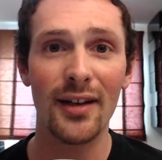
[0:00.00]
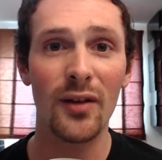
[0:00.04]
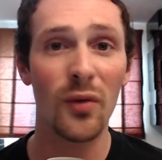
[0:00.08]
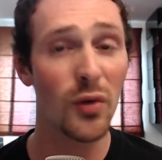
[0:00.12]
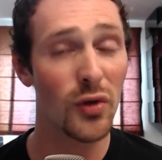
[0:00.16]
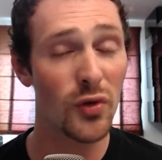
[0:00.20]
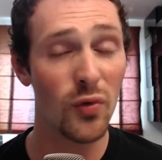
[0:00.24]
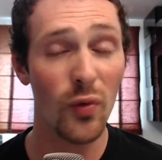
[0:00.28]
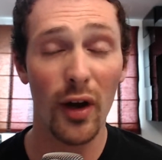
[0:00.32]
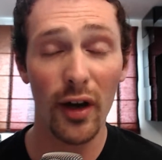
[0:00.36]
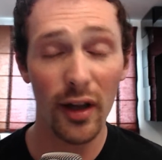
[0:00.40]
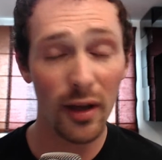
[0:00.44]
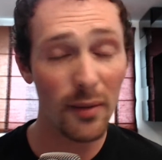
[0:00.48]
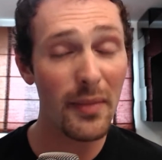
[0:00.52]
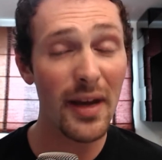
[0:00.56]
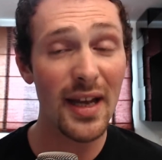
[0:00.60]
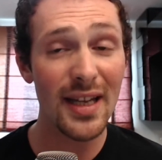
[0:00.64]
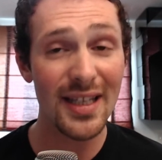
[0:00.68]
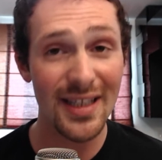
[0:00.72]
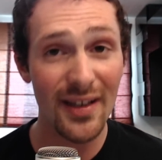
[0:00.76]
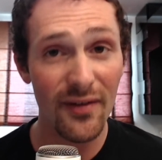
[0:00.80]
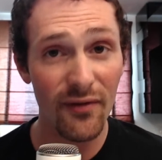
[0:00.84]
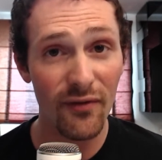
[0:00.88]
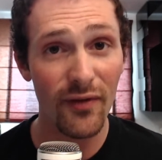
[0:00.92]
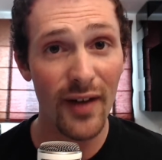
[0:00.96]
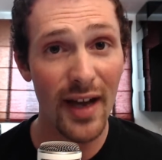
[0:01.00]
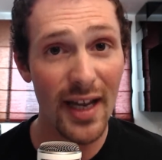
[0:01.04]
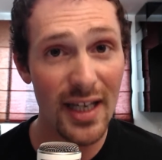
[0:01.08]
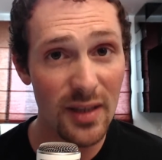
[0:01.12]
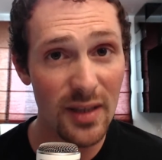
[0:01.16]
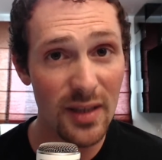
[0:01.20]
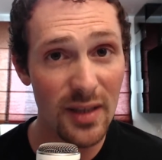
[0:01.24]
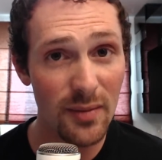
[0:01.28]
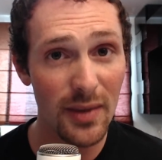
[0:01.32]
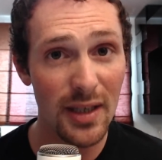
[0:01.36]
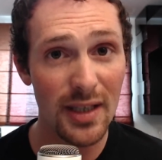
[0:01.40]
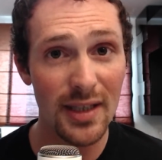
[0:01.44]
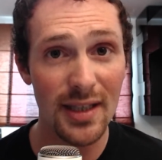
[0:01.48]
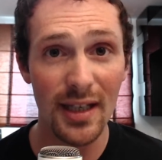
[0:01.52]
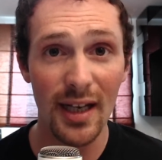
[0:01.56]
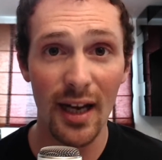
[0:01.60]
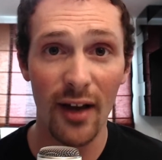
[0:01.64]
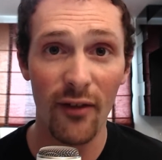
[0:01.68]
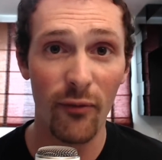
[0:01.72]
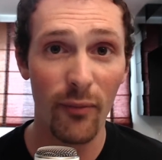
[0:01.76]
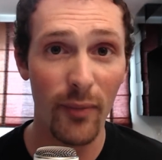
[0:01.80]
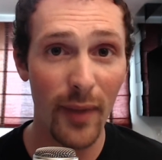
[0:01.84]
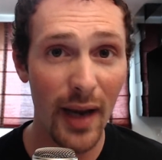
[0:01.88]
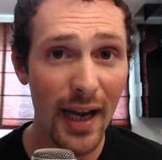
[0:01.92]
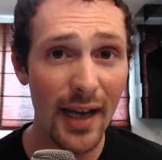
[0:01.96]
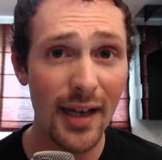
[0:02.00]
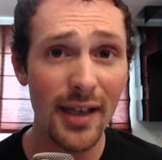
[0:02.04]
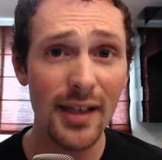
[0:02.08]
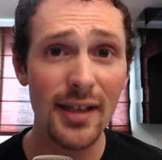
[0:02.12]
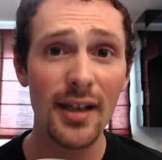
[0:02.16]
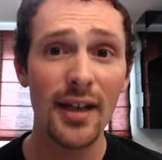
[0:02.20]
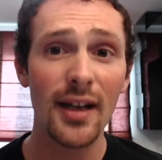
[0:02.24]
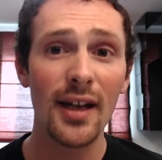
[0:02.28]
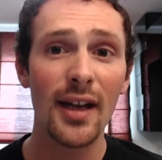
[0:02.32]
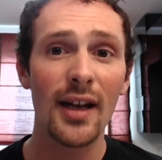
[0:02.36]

it was one of the best investments that I've made.